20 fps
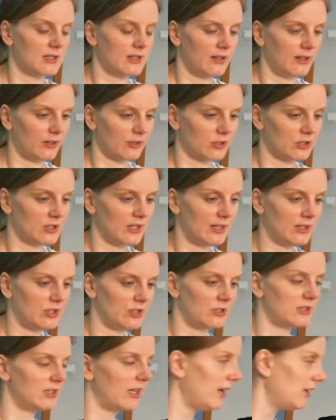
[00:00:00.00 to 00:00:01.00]
There's
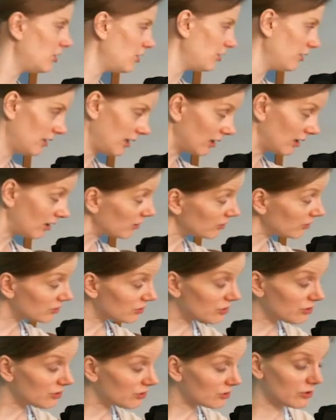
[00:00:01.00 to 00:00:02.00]
legislation that
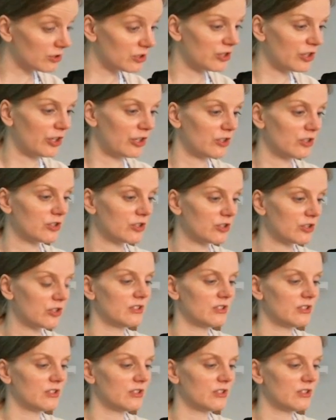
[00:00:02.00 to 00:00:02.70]
concerns